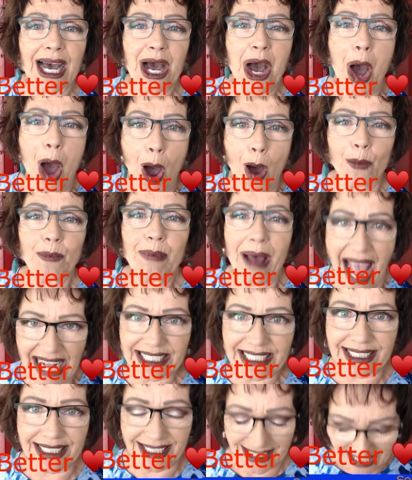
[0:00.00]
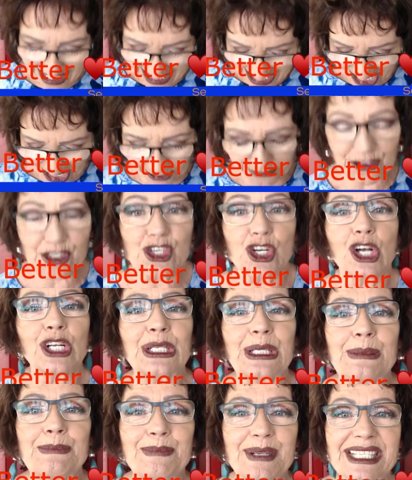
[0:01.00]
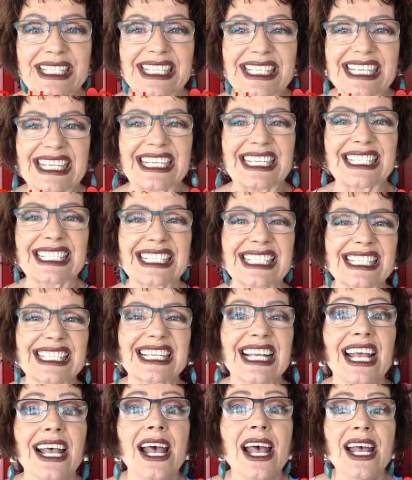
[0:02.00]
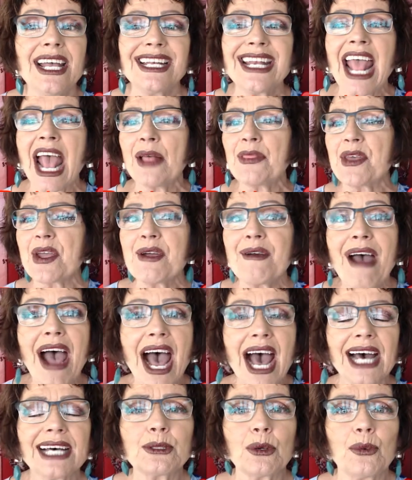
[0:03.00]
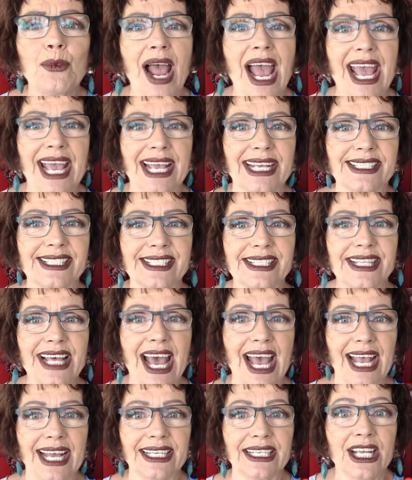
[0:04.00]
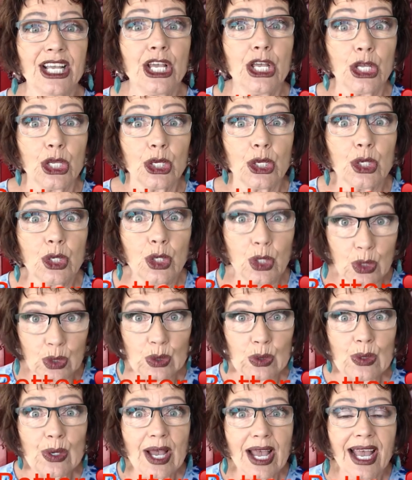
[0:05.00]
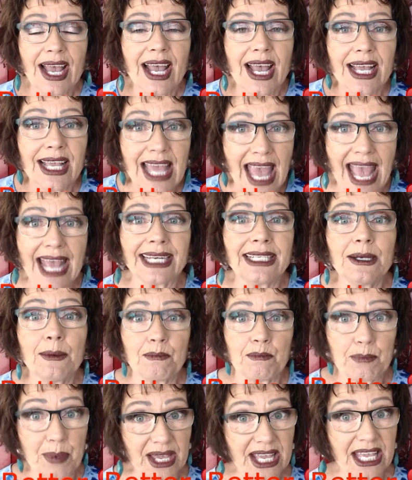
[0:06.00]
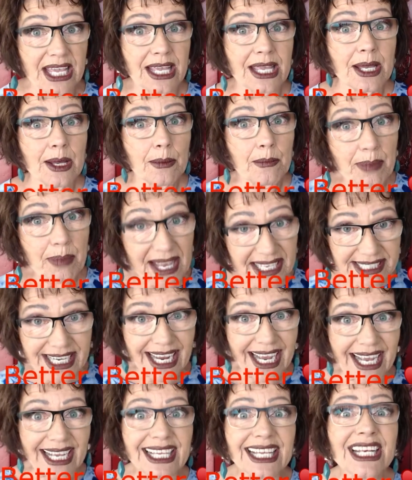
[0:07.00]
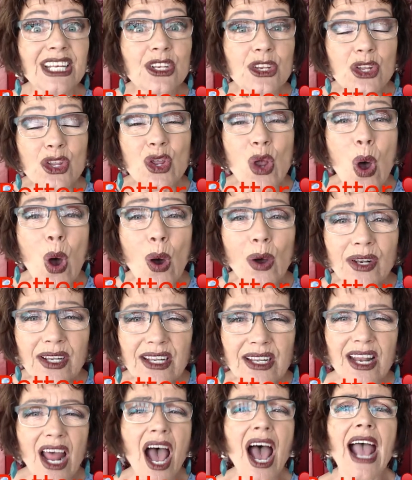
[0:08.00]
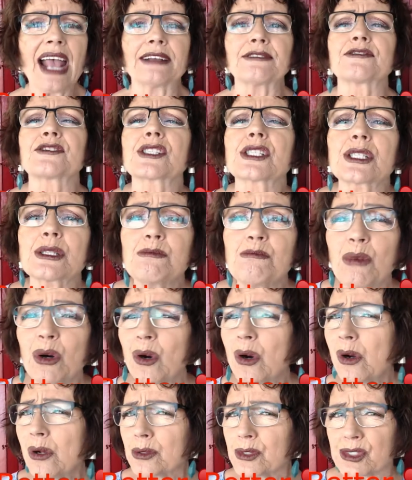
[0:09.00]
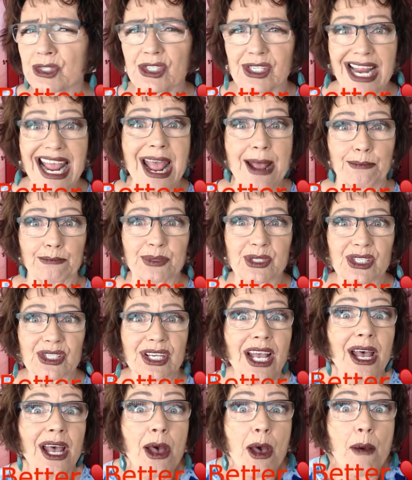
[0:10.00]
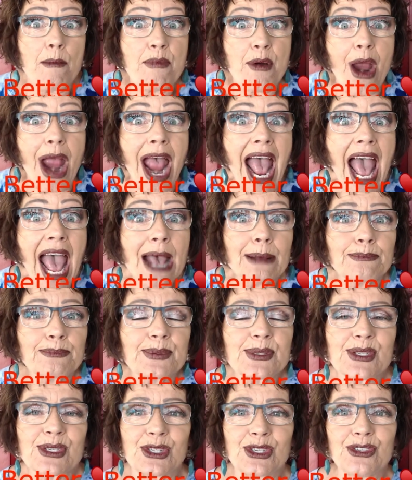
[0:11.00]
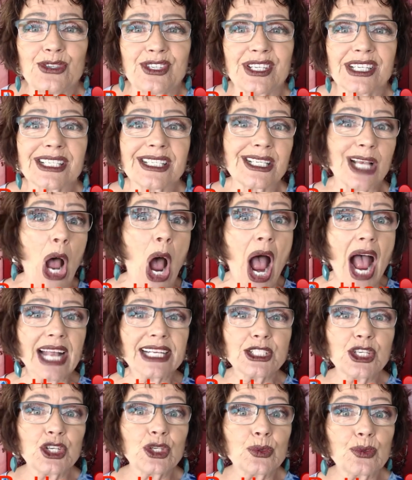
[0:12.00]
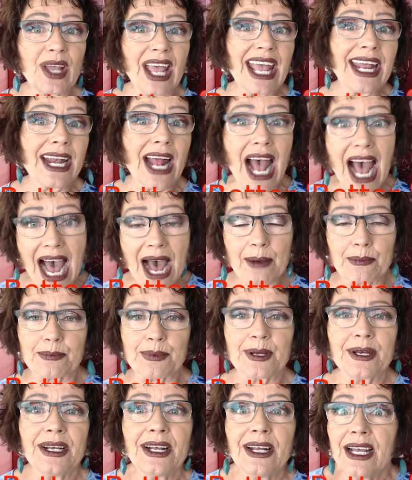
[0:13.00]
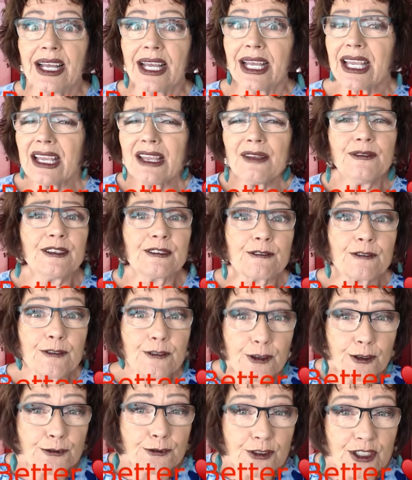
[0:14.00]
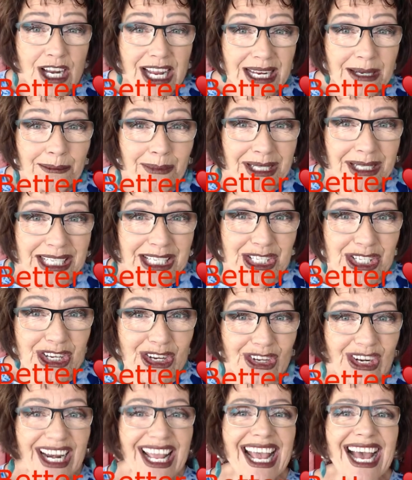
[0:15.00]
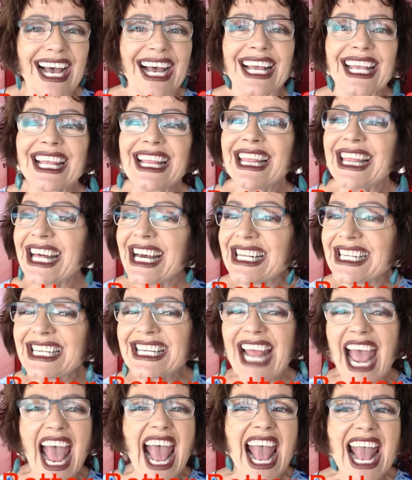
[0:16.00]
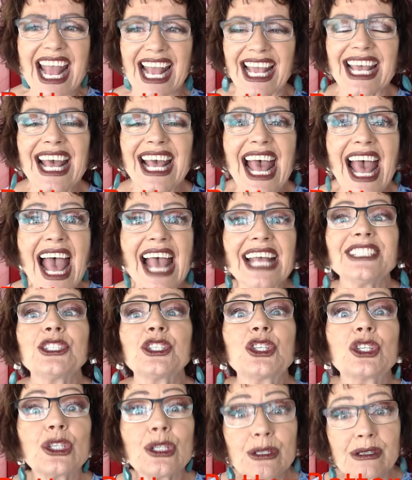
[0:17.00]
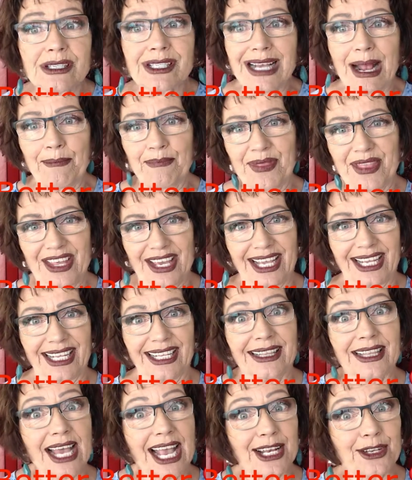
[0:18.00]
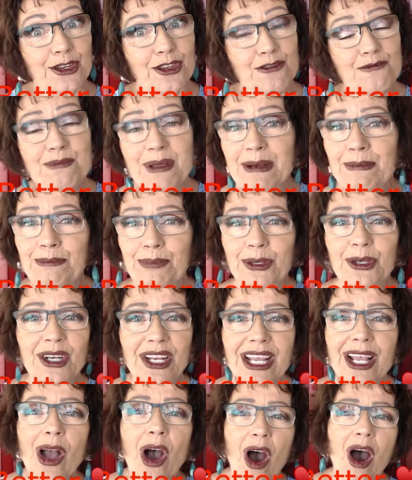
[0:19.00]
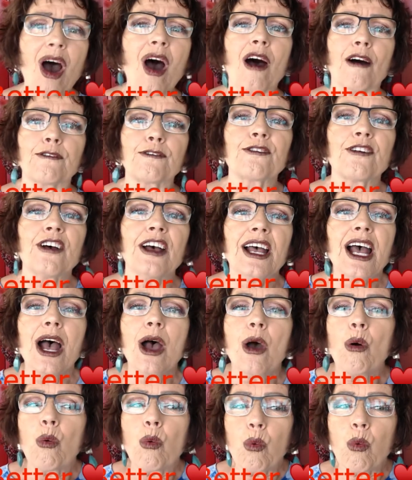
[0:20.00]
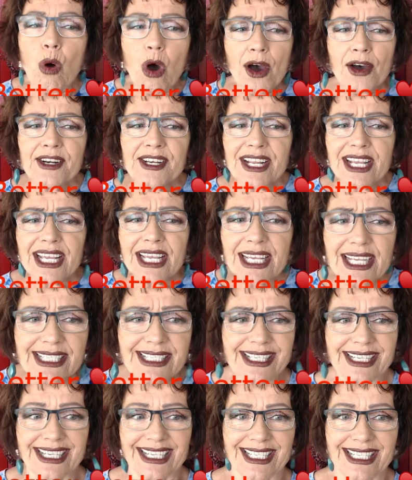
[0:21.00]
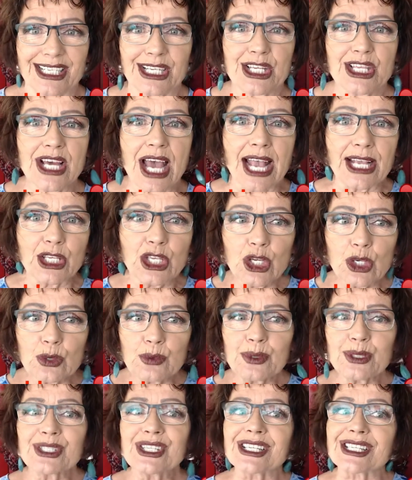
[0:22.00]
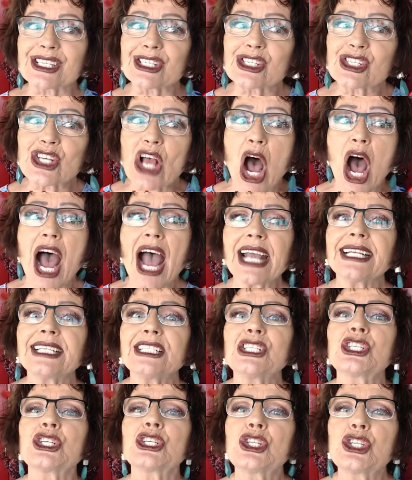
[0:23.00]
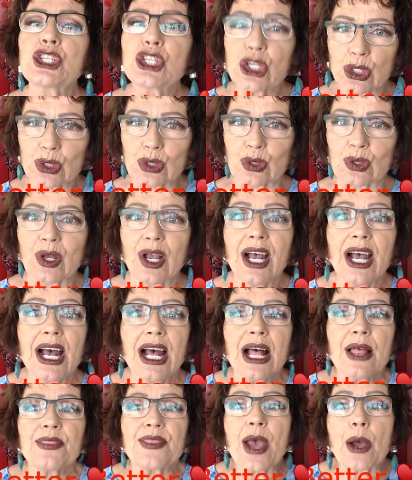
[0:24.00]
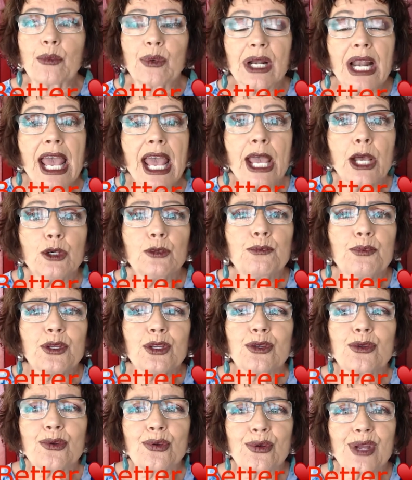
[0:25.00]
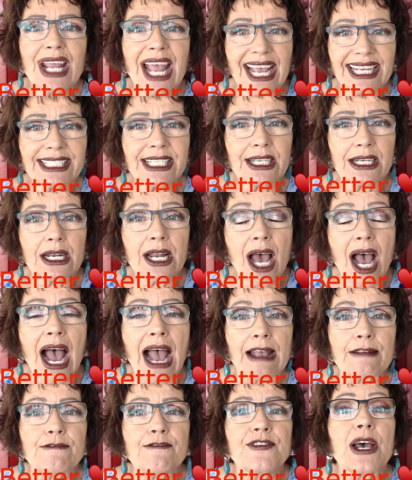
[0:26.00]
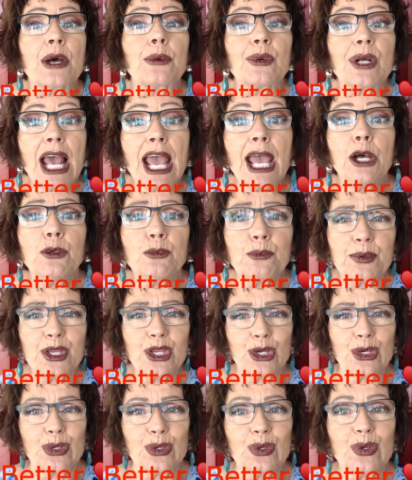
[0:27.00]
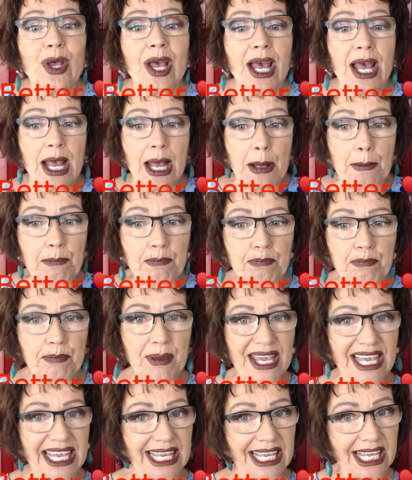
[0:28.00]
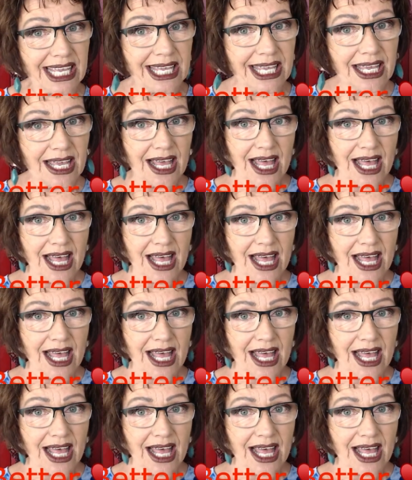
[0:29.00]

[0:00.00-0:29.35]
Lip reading: a whole packet of chocolate biscuits? Now, there are other ways that you can be better in your life, small steps. Perhaps you decide you'll get up even 15 minutes earlier in the day and do something that you've been putting off. What is it that you will decide to do that will help you create a life, that will help you be